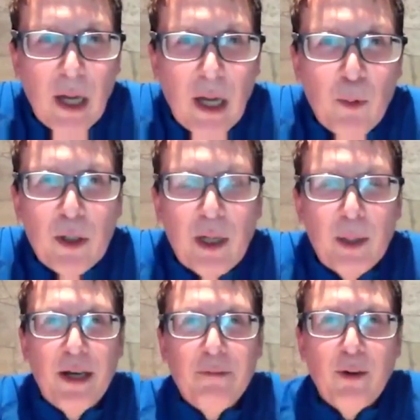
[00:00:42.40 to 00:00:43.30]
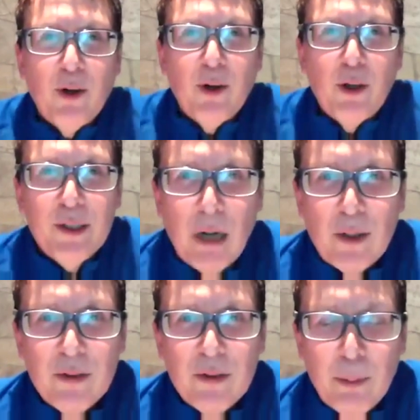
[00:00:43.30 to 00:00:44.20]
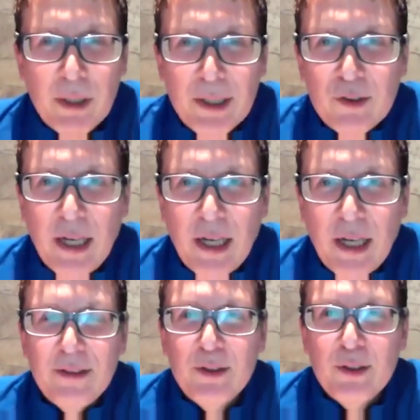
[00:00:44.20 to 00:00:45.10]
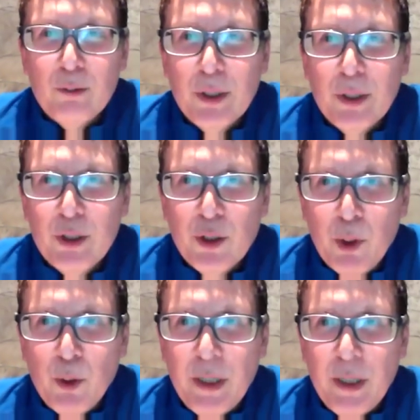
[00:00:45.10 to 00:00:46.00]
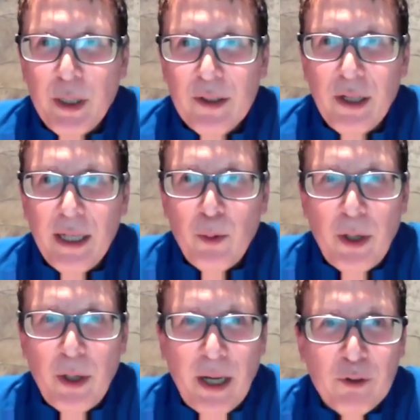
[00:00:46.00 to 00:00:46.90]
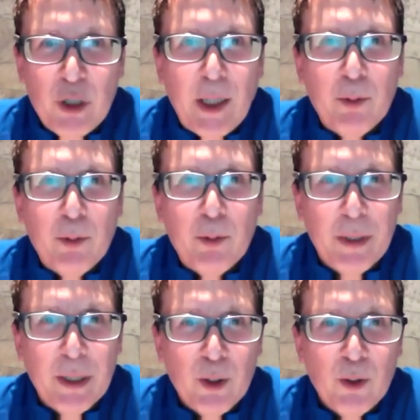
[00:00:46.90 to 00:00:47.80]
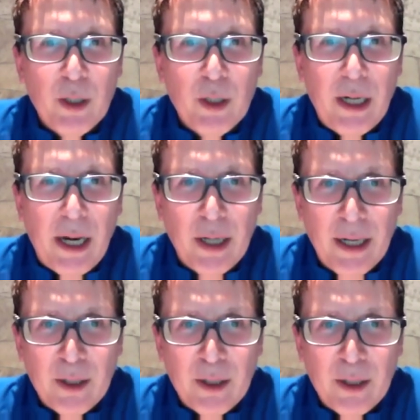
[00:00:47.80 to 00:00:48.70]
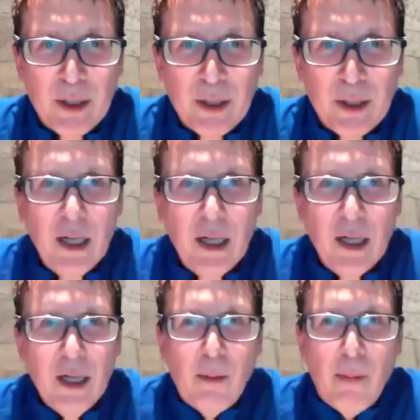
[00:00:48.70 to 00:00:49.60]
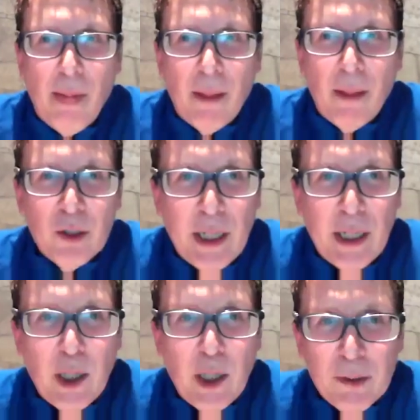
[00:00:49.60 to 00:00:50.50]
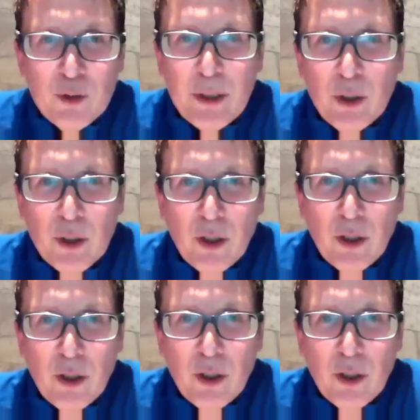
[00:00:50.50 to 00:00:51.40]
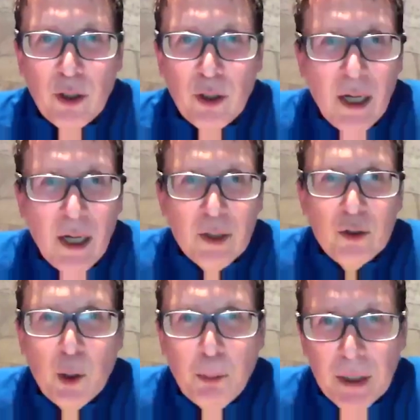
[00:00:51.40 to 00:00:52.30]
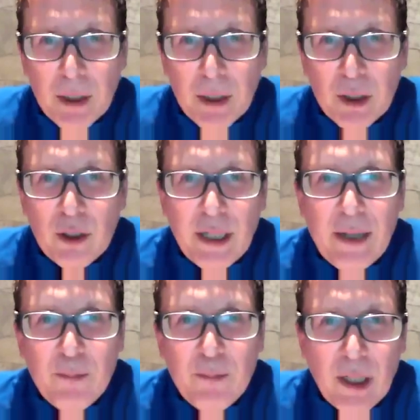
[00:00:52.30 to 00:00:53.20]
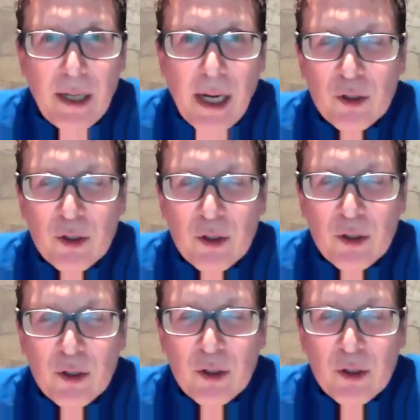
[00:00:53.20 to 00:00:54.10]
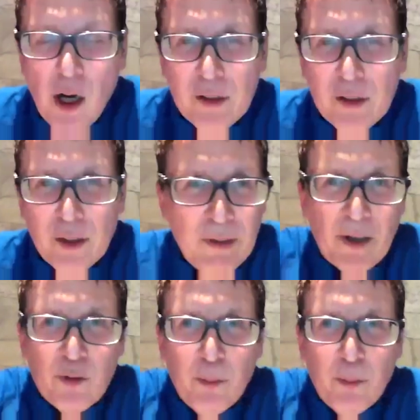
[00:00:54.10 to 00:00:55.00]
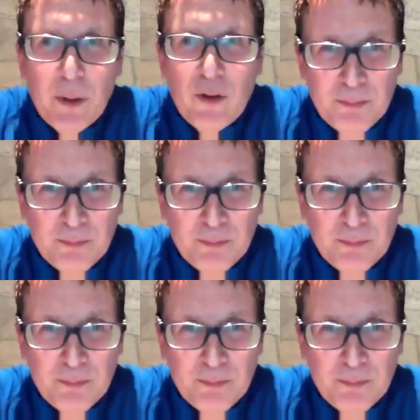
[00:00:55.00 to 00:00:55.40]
Hi, welcome to FRA's Roundtable Insight. This is Richard Benuli. Today we have Jacob Shapiro and Ira Harris. Jacob is Director of Geopolitical Analysis at Cognitive Investments,